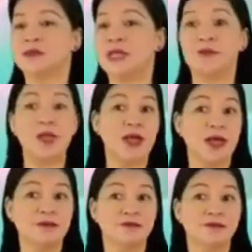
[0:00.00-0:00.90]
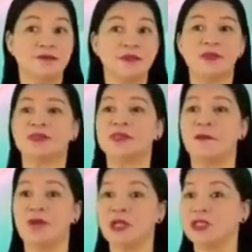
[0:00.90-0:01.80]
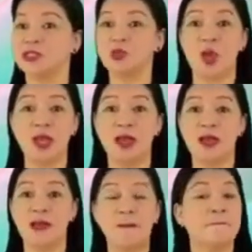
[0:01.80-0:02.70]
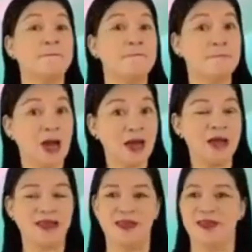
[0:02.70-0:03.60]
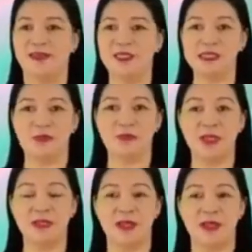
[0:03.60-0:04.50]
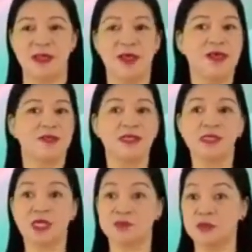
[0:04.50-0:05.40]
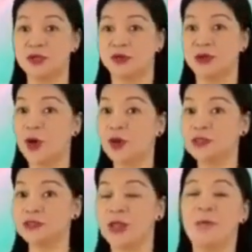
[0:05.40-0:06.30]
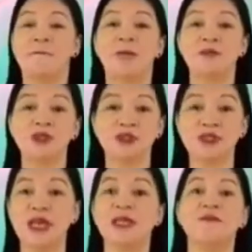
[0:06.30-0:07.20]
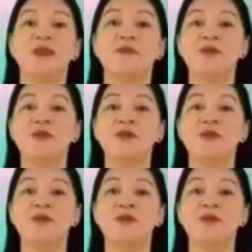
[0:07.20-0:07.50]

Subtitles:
Sabi nga, sa Valenzuela, may disiplina. This has been your host, I'm Susana B.